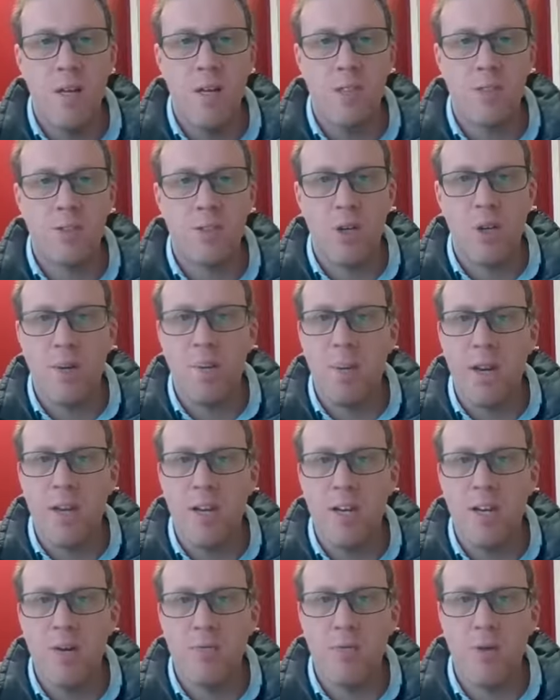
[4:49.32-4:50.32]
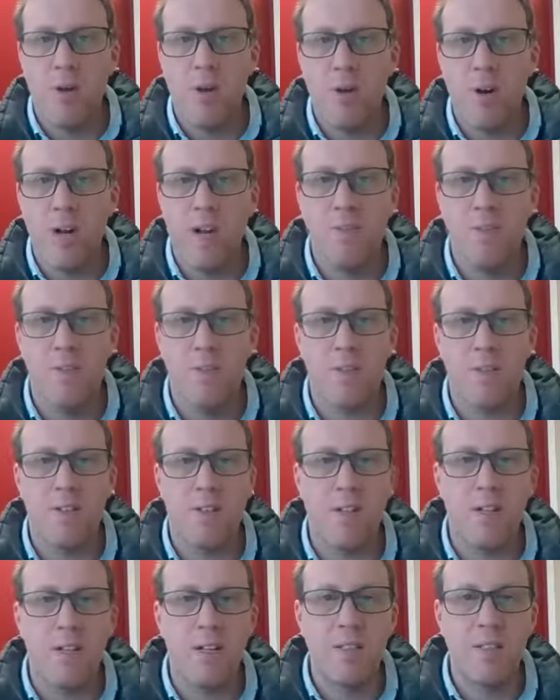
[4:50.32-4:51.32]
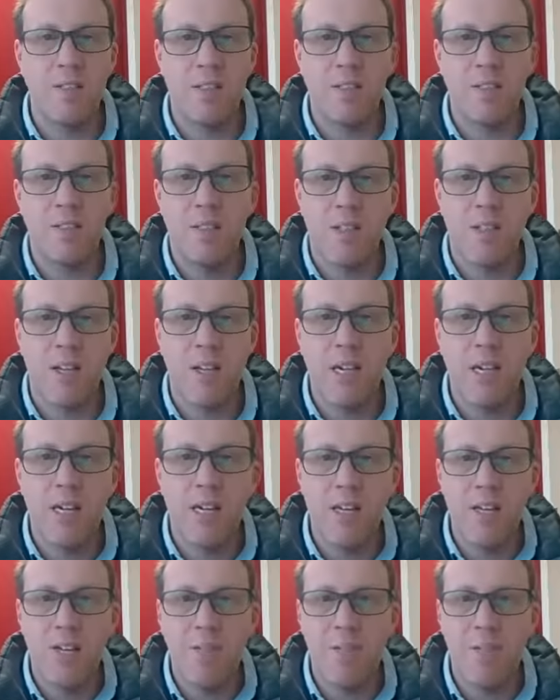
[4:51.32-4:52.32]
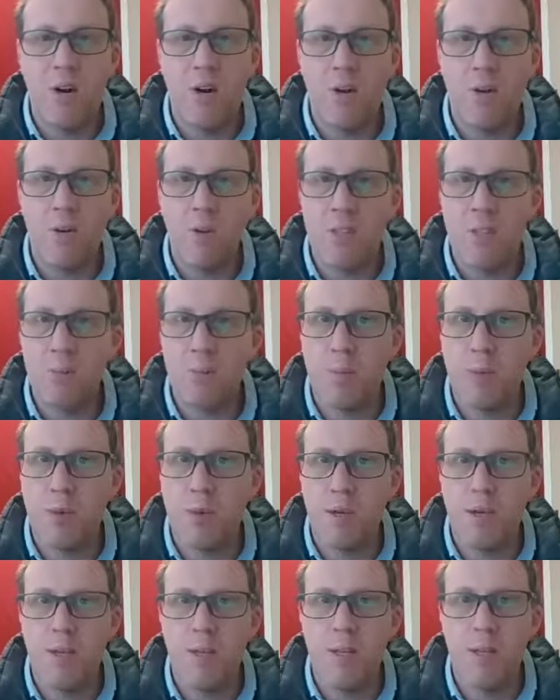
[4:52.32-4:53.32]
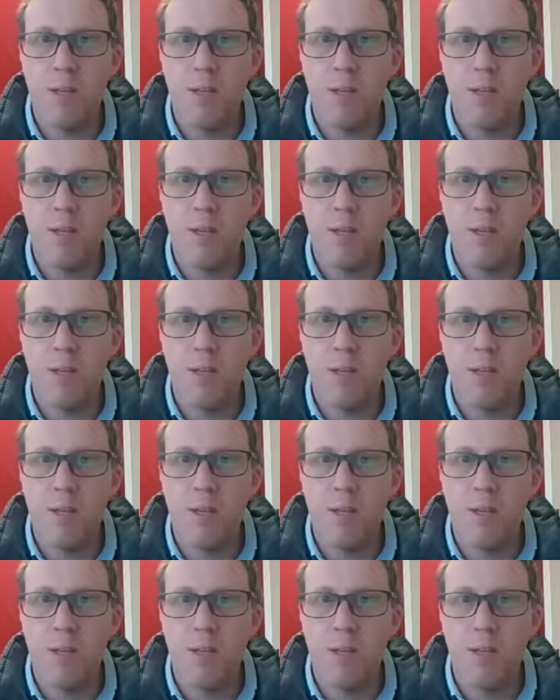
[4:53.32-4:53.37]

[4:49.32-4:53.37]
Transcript: So I'm making a real effort to listen to the leading of the Holy Spirit.